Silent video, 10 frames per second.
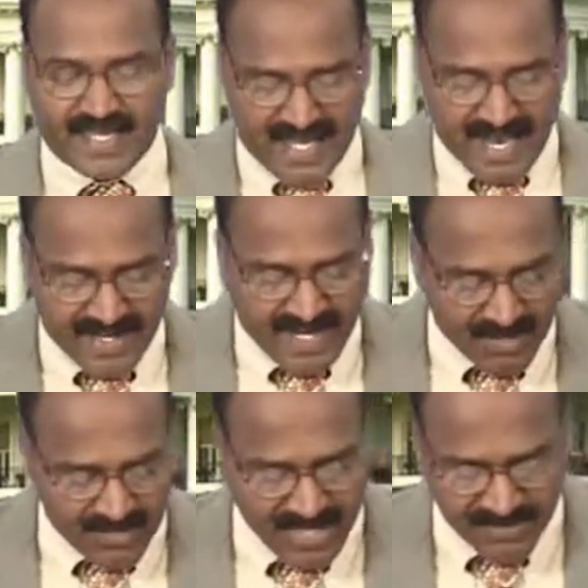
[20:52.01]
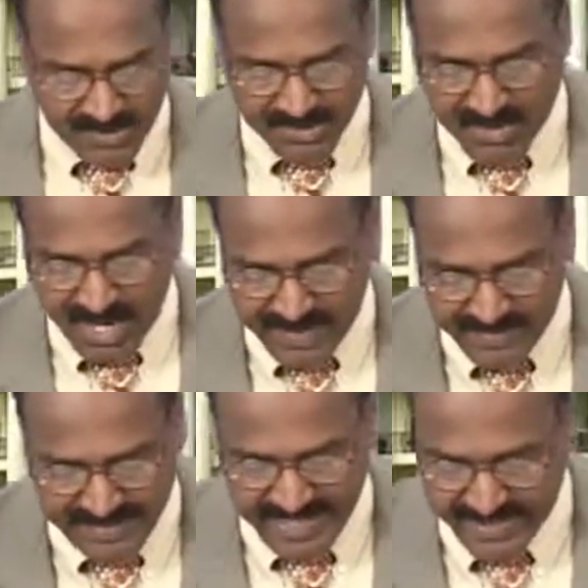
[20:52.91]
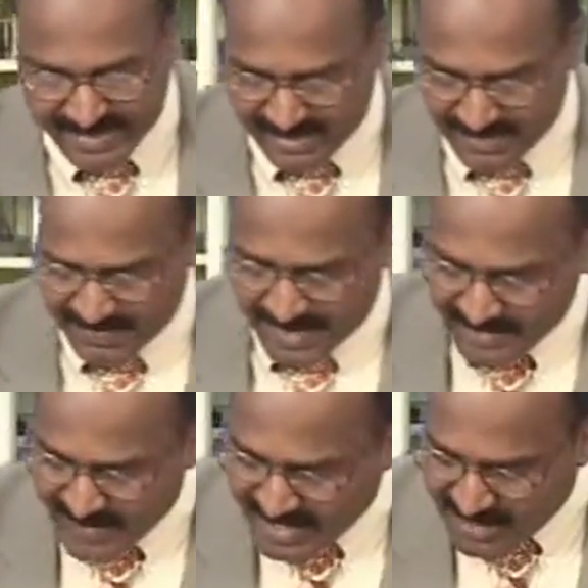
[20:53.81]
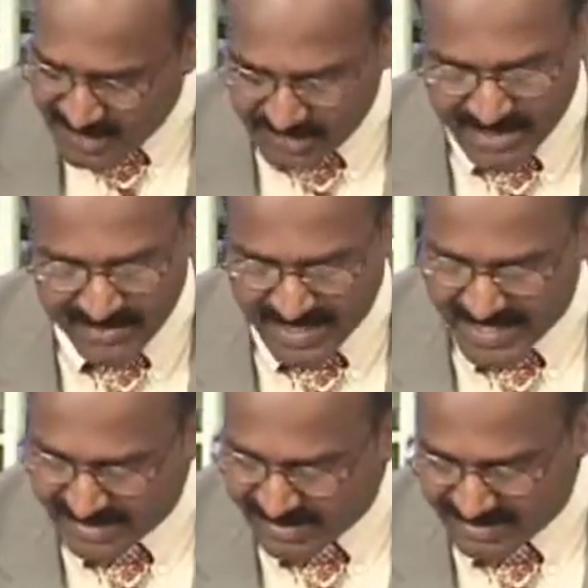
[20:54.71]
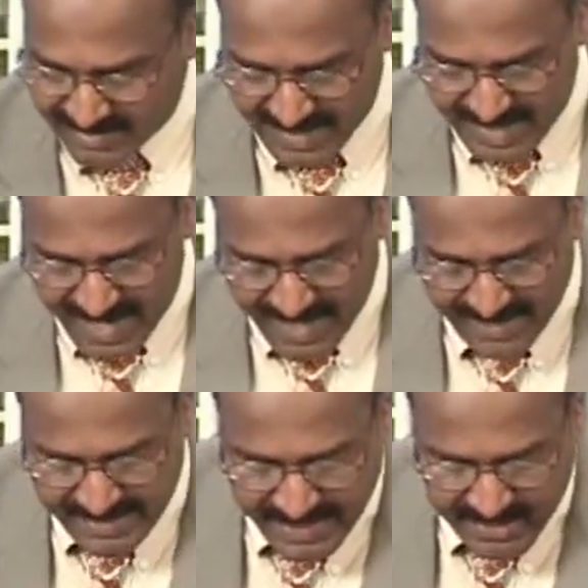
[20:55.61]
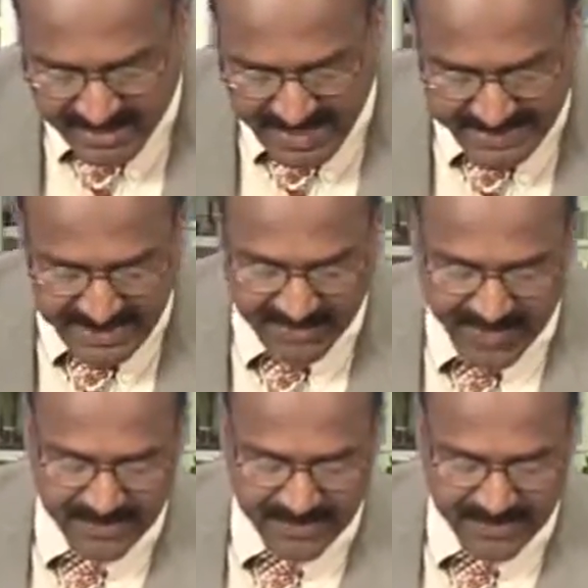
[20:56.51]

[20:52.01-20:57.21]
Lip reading: And now come to our title. Let me give you some titles and try to classify.